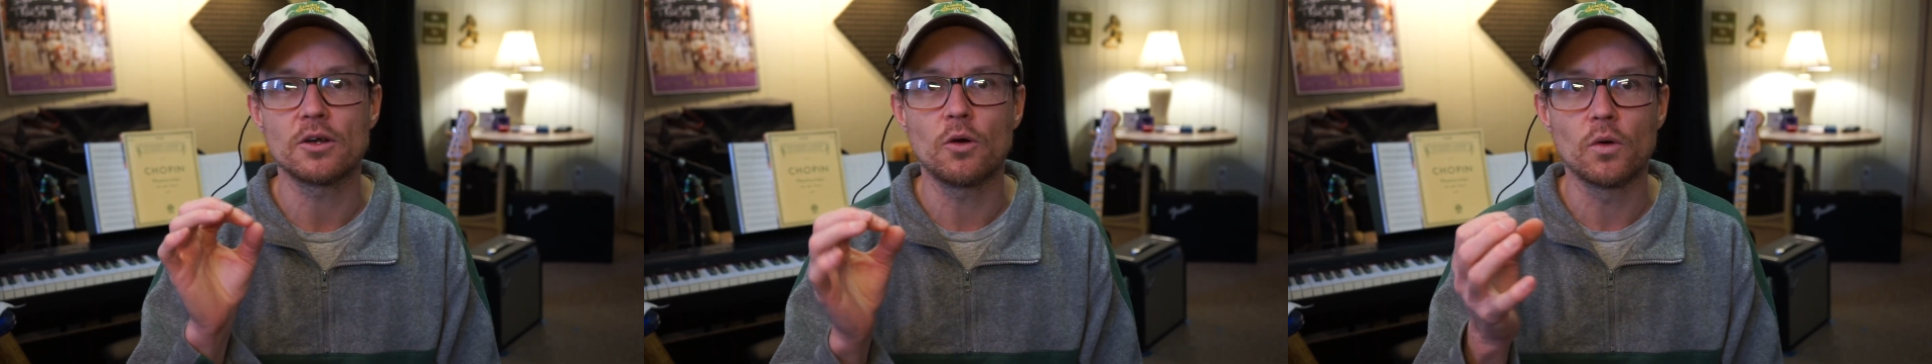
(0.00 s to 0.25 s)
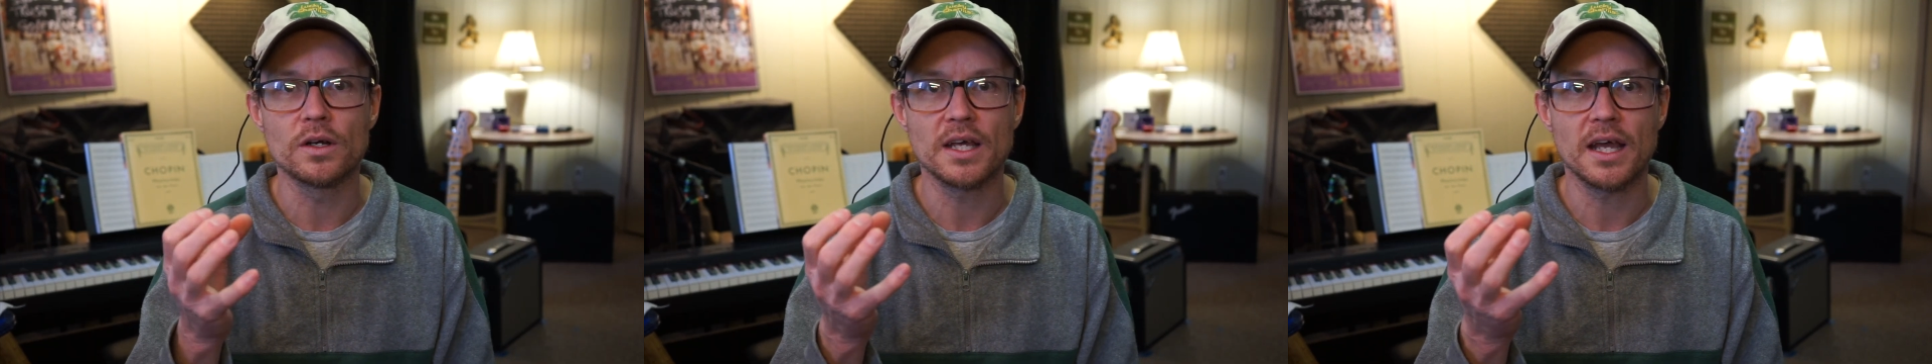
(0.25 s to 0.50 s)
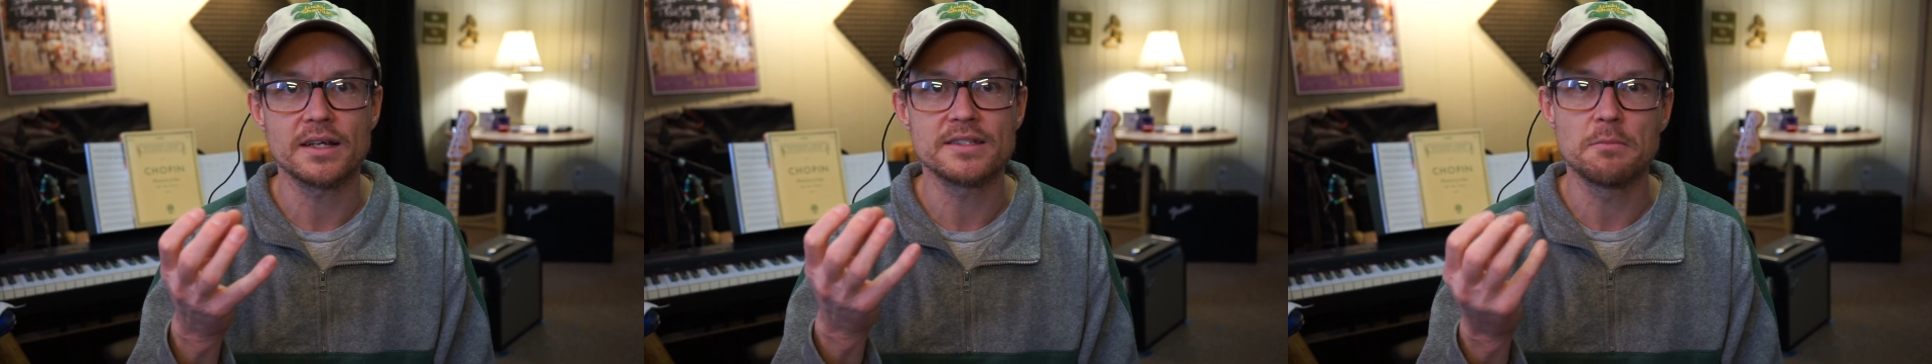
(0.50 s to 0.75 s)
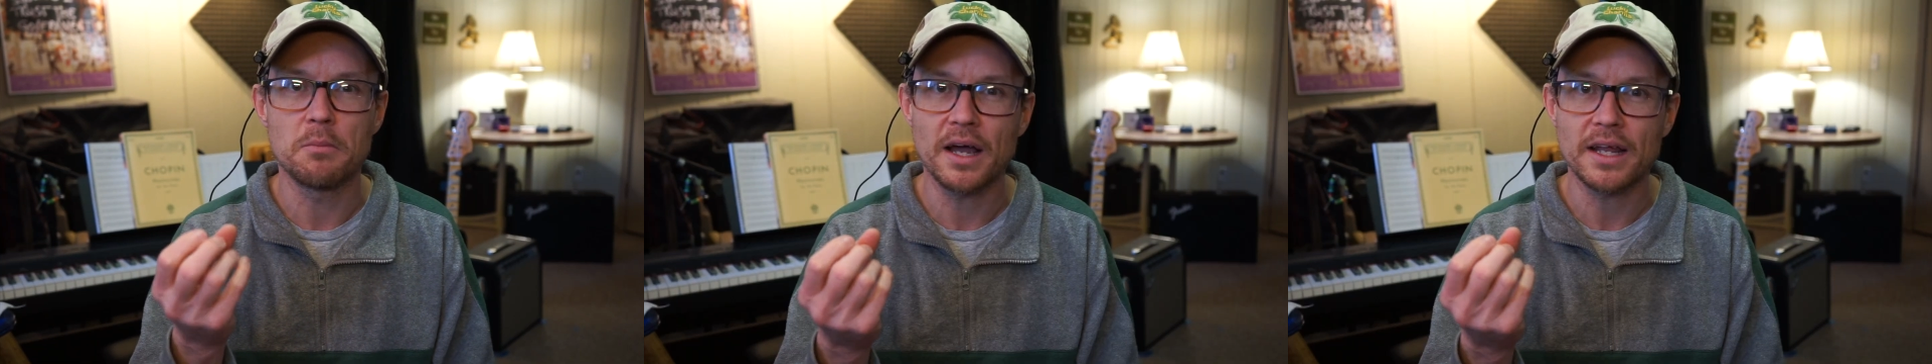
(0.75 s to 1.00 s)

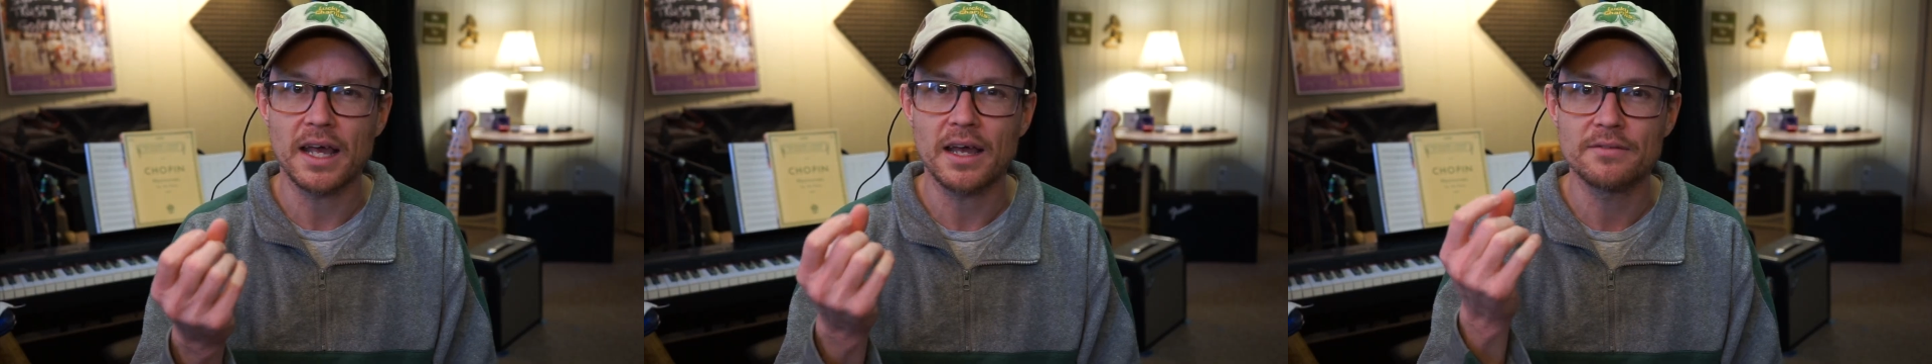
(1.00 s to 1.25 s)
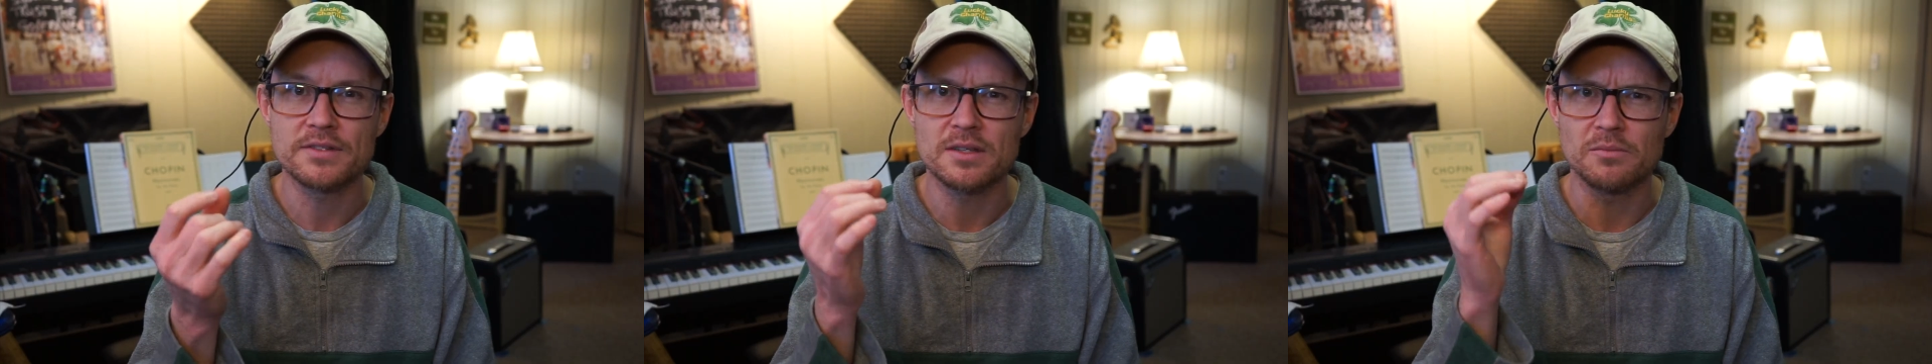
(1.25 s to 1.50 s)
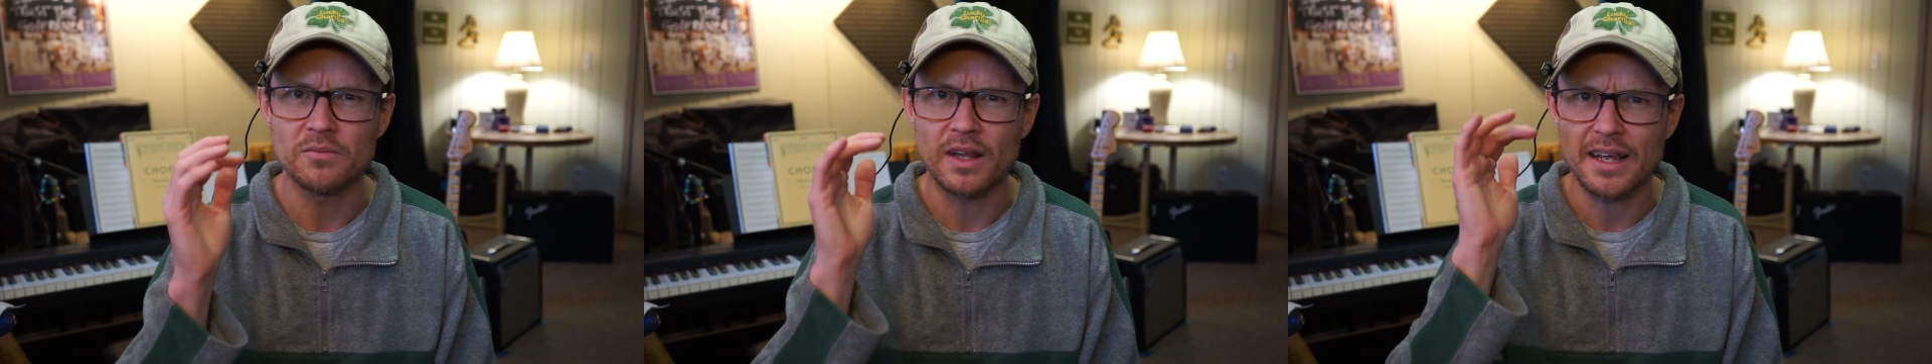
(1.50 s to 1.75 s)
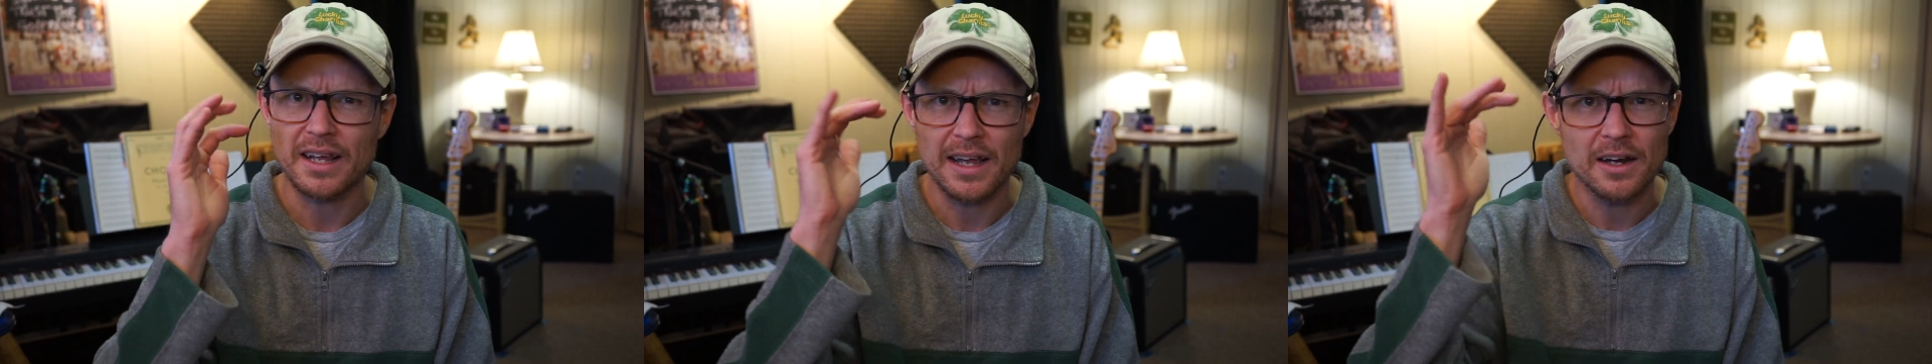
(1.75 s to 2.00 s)
Cortex might have some
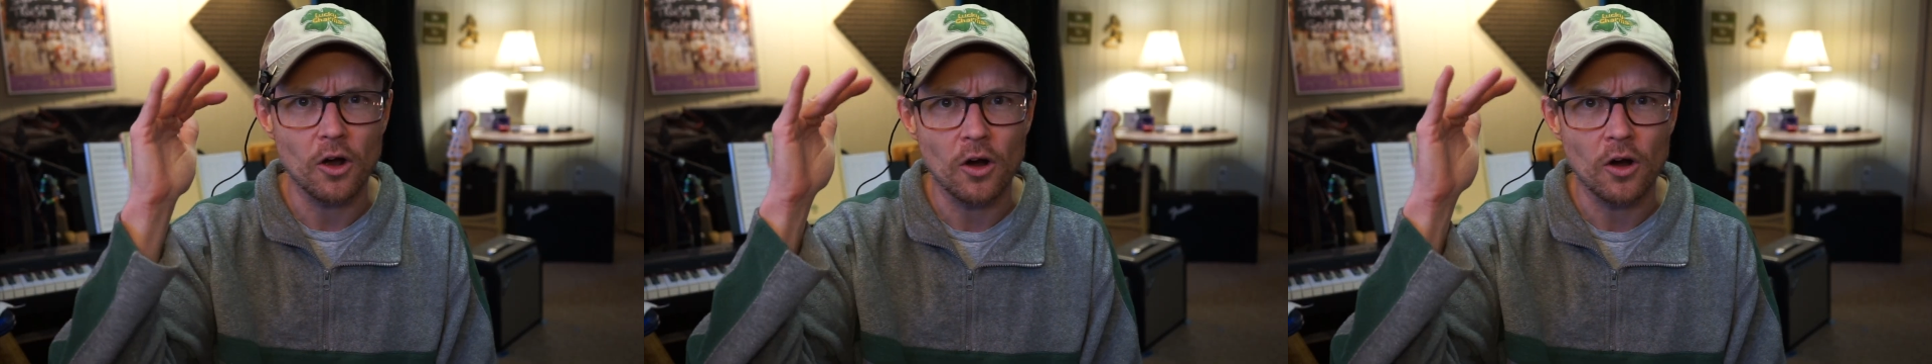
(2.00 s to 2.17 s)
like kind of